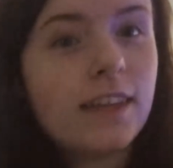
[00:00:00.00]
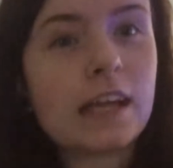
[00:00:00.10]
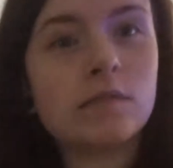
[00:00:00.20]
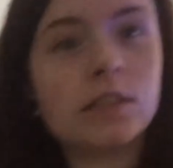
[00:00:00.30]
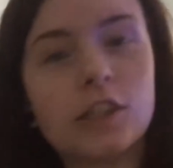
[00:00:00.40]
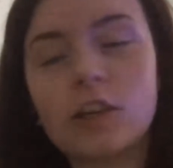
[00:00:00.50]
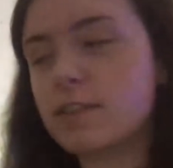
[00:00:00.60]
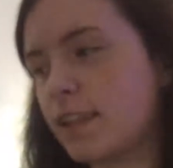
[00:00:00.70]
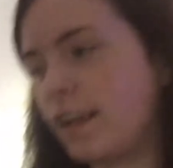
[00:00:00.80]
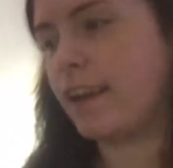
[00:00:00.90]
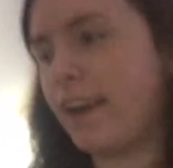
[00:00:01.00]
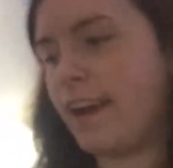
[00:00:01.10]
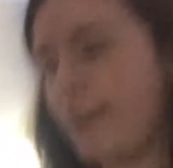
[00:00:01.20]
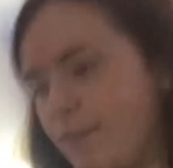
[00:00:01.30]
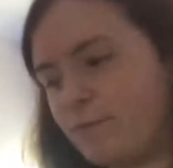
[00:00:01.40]
they asked me to dog sit and I
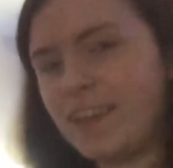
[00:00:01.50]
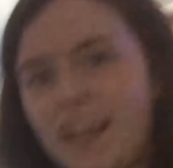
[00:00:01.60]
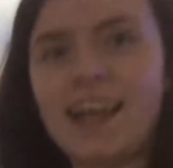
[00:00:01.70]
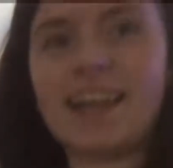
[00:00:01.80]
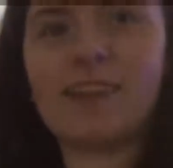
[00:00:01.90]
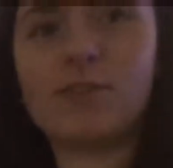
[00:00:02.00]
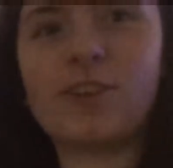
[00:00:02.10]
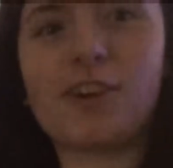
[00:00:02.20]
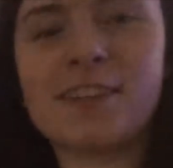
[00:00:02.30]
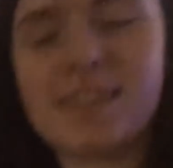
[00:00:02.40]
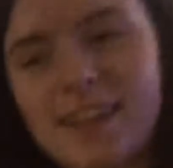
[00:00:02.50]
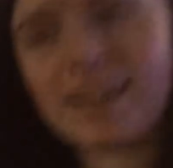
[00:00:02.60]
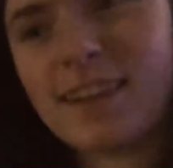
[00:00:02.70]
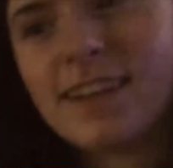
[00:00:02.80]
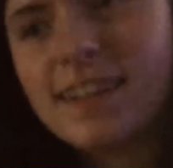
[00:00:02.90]
am. I'm dog
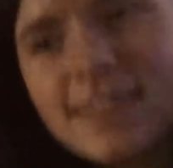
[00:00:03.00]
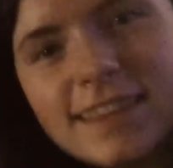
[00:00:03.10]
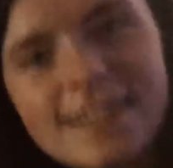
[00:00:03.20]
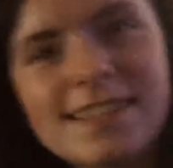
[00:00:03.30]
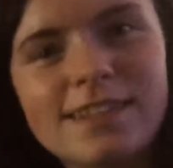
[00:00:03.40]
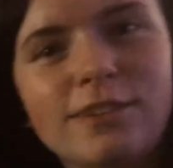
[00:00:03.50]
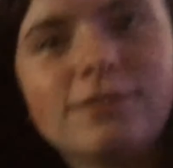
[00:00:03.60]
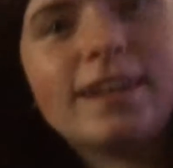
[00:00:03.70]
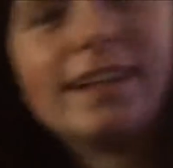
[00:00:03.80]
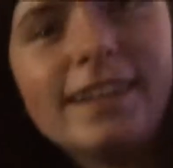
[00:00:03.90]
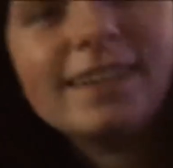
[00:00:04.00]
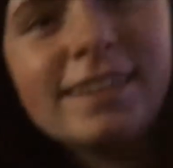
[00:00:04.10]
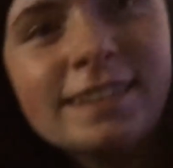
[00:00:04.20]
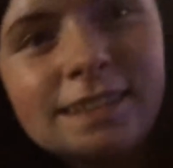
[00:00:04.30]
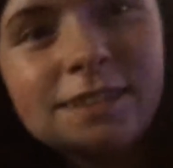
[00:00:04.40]
sitting this little fella,
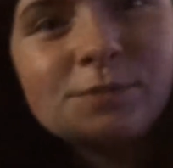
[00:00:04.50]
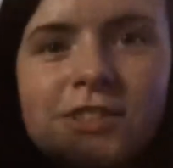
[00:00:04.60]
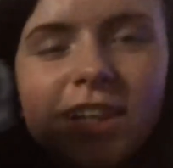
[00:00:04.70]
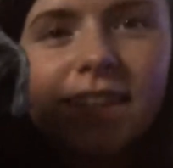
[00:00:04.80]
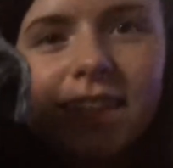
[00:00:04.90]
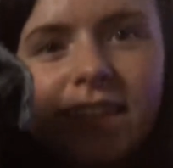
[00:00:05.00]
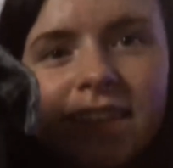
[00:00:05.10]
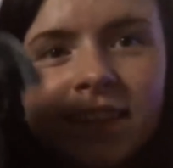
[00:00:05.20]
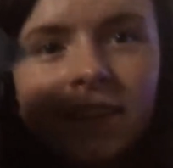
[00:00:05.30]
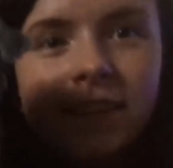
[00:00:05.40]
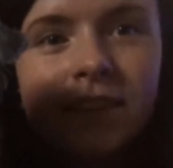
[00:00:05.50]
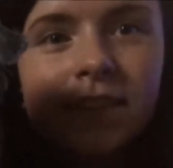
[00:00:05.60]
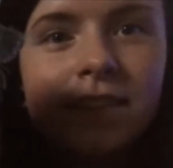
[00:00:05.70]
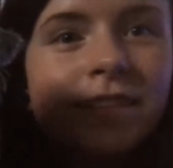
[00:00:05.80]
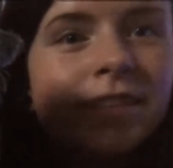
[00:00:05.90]
Charlie.
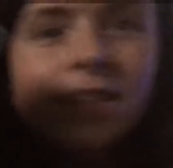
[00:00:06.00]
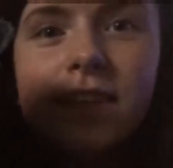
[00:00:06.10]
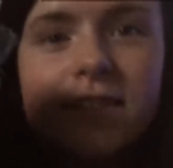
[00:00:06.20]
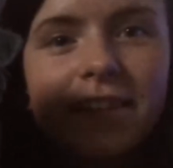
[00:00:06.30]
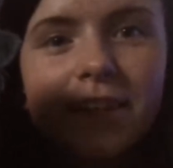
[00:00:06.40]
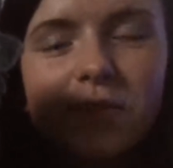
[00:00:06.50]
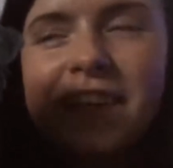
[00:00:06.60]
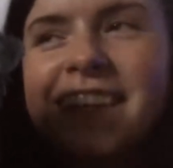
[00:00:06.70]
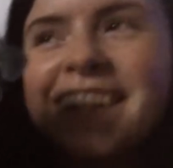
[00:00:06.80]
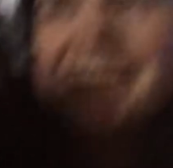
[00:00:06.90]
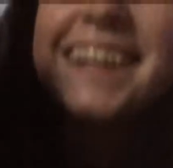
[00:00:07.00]
He doesn't like me.